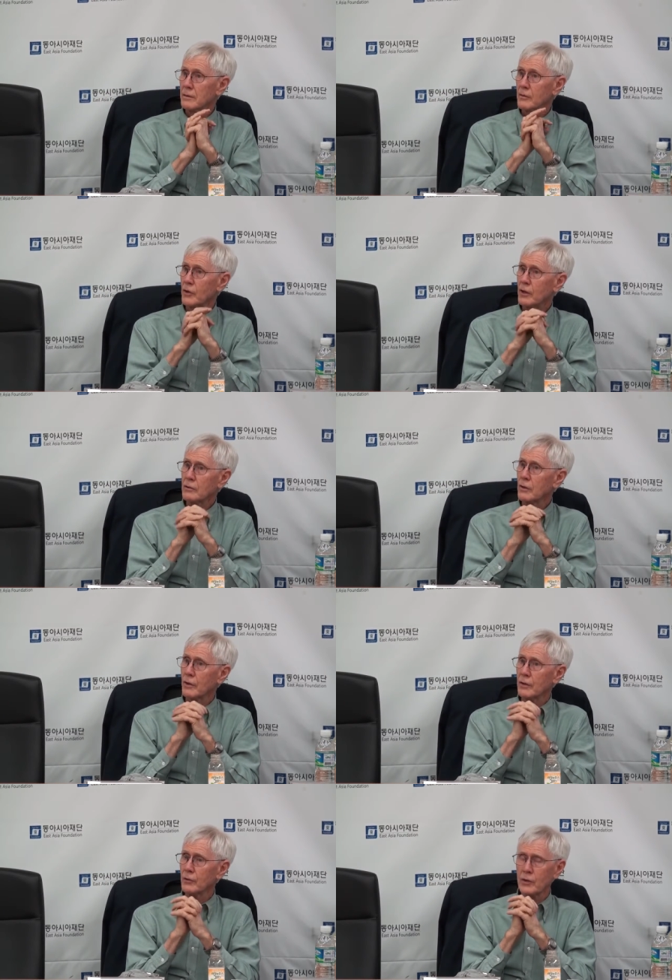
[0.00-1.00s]
The
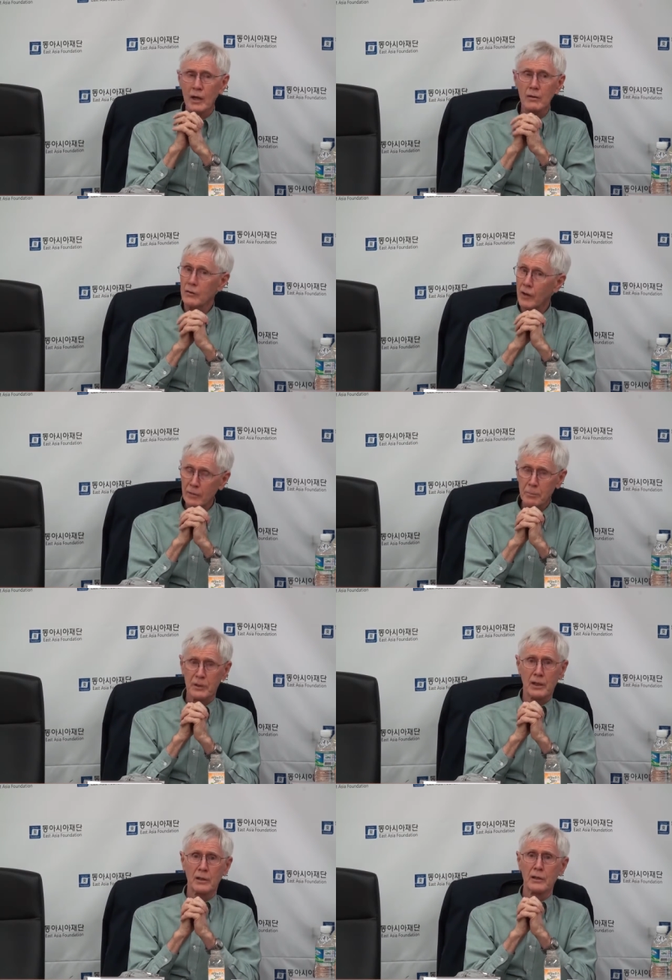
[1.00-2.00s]
Secretary of State is not
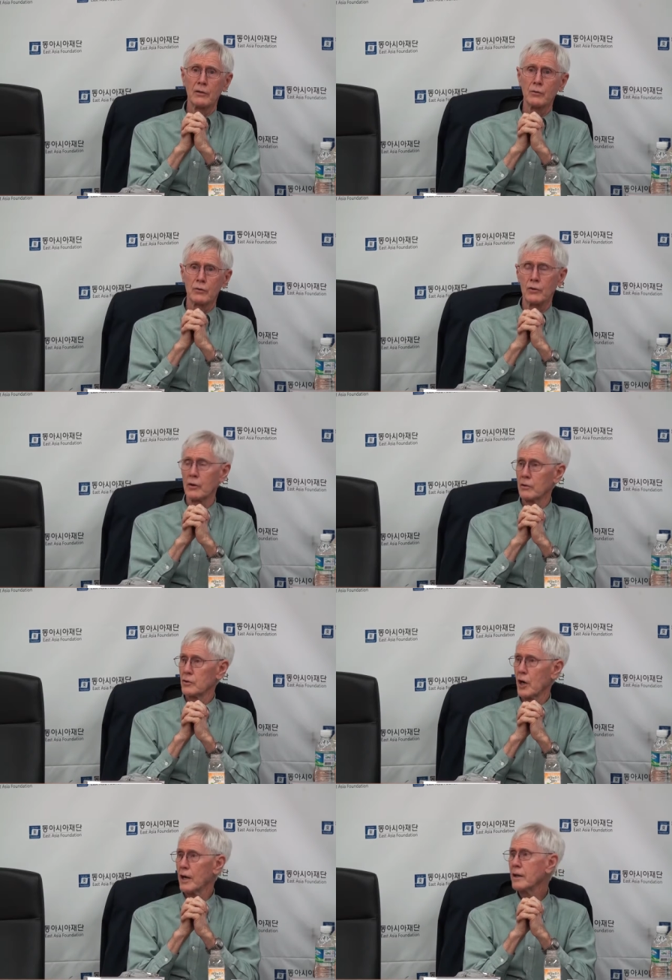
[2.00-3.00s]
particularly interested in
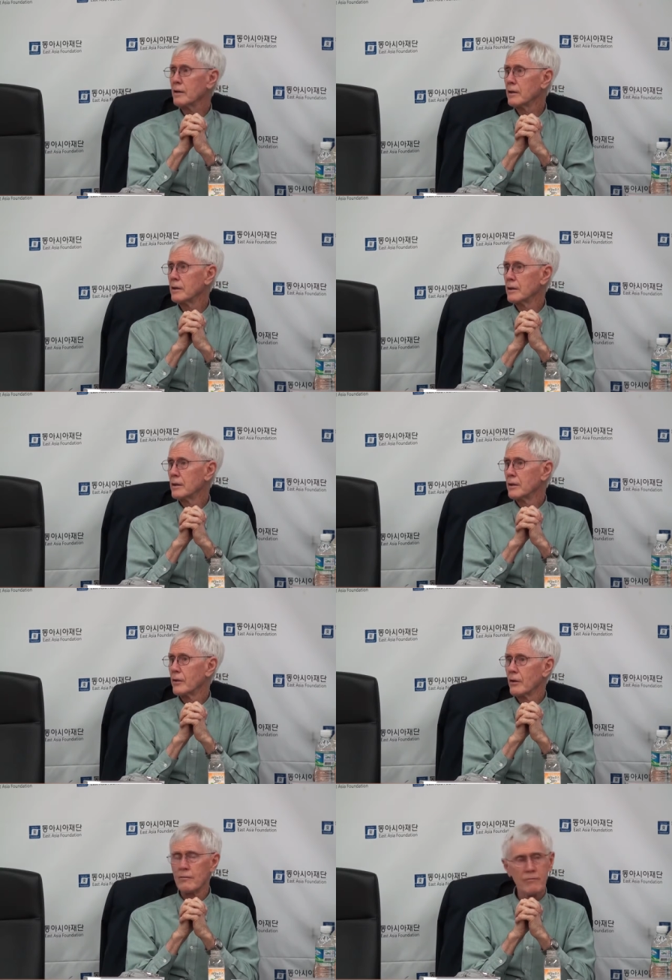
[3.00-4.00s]
China.
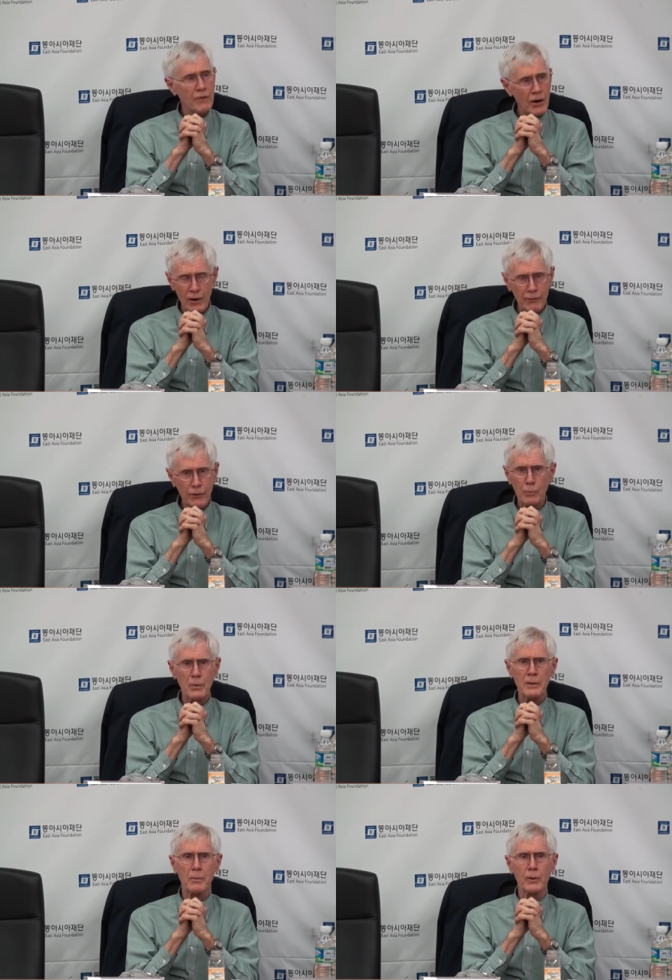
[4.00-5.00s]
There are very few
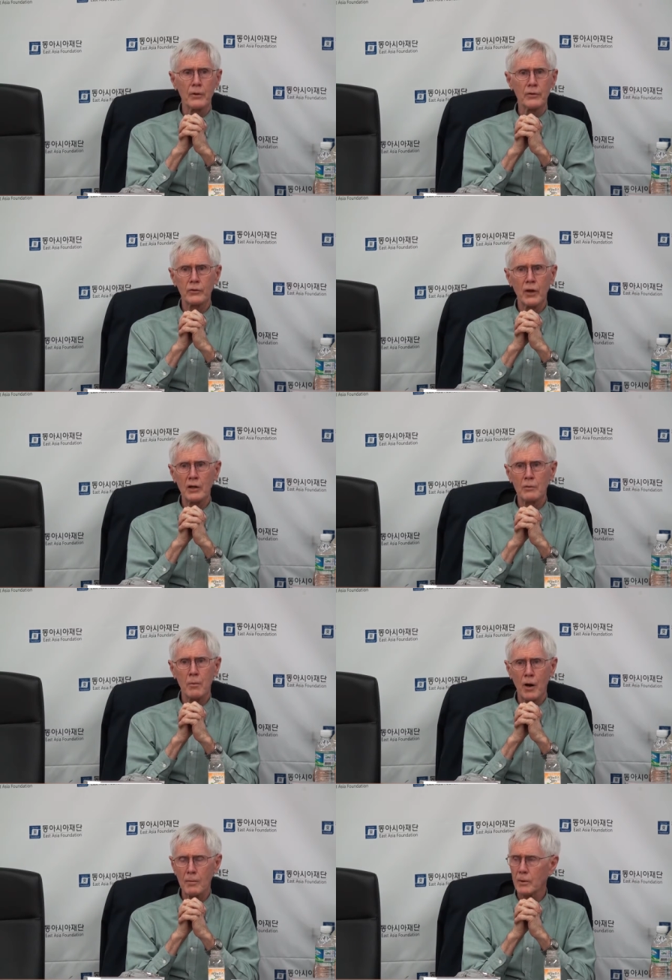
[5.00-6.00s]
people in the State
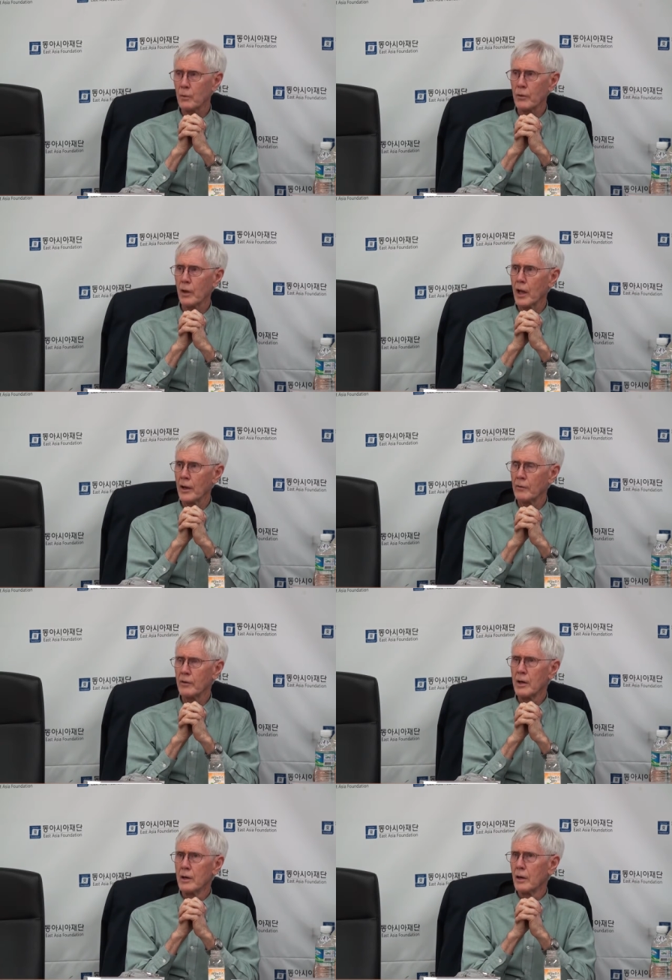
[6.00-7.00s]
Department with a lot
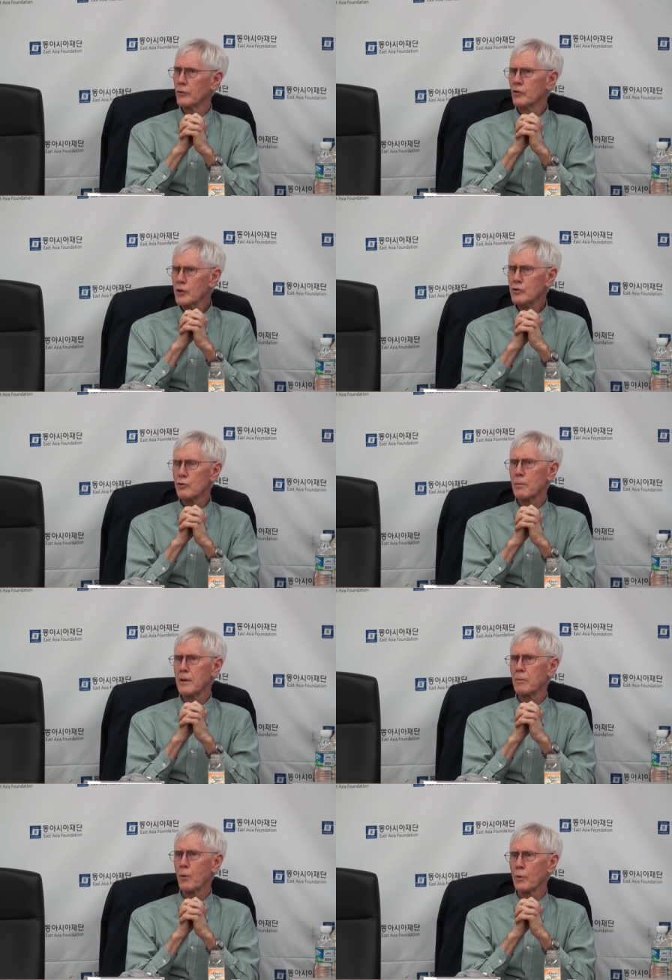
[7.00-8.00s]
of senior
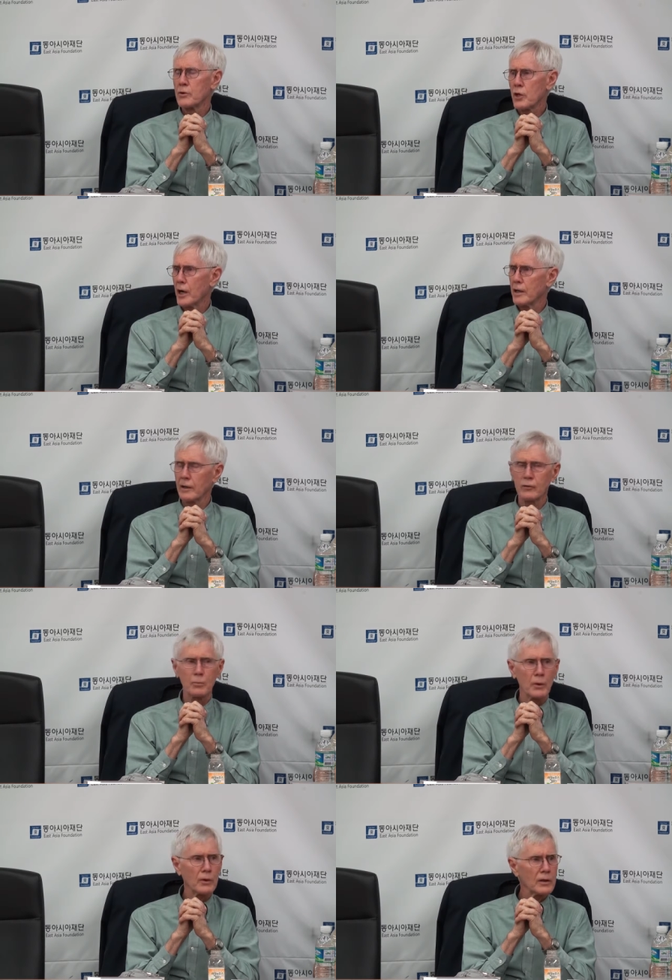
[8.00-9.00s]
people with China
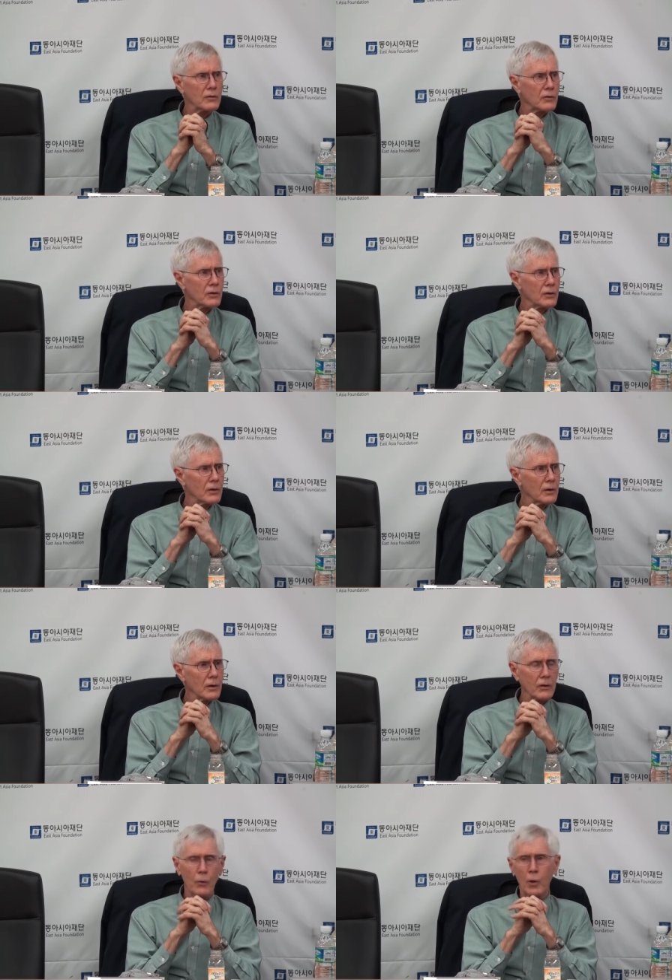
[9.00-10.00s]
experience.
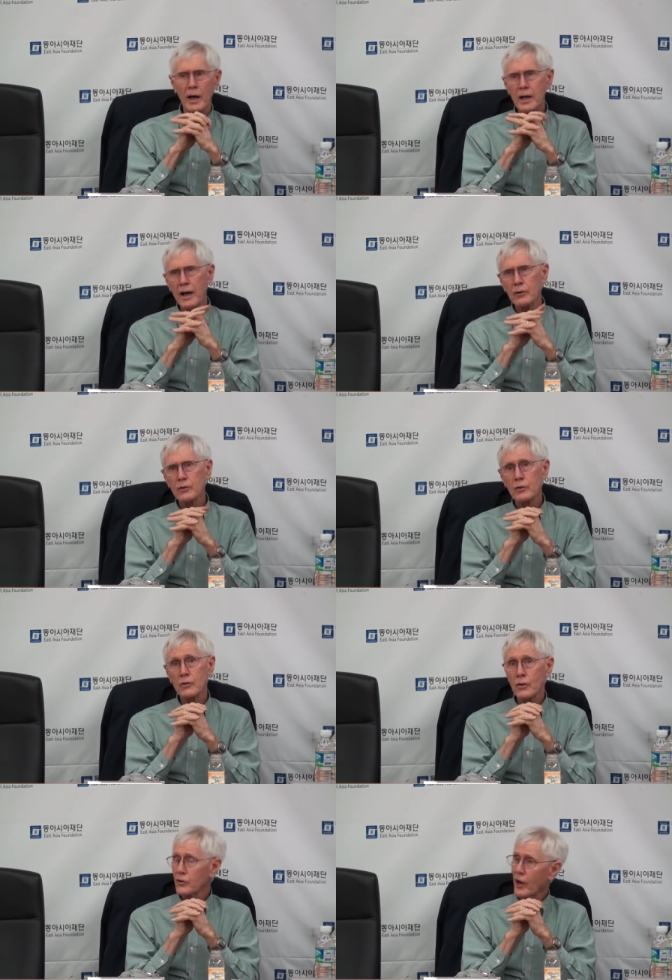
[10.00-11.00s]
The White House
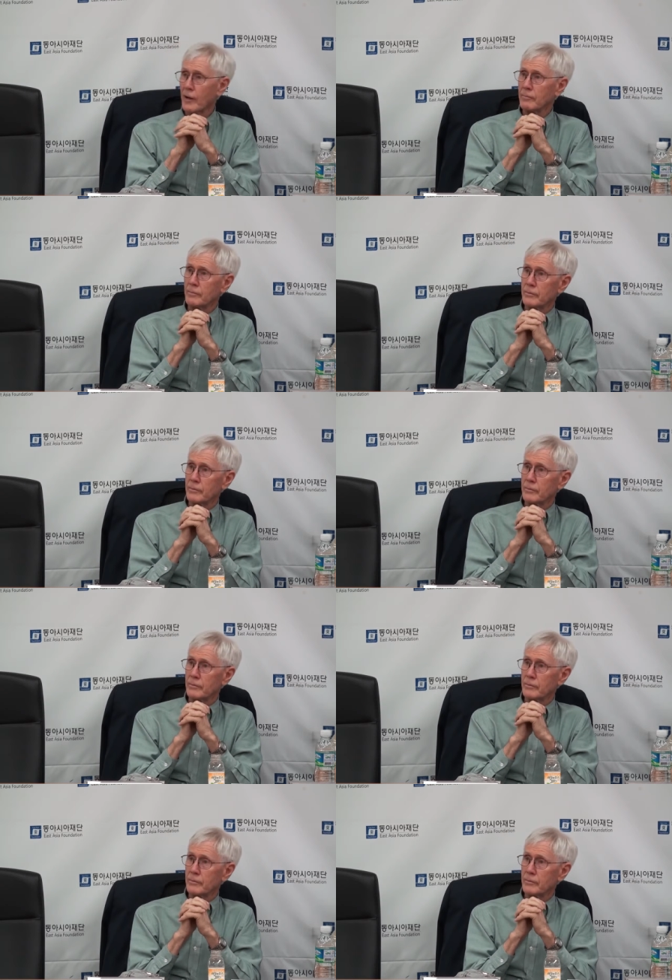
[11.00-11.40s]
is the same.